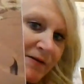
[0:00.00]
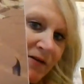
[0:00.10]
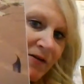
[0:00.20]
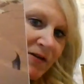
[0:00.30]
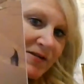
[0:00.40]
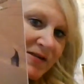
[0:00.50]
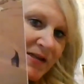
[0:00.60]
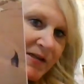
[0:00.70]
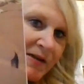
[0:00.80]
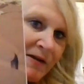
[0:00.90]
you can
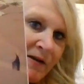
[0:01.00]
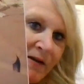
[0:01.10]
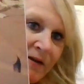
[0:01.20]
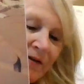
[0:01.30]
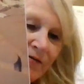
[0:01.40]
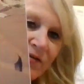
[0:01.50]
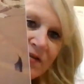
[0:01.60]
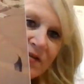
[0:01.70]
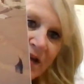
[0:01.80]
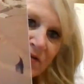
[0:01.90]
see the
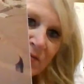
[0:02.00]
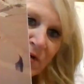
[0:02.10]
slash and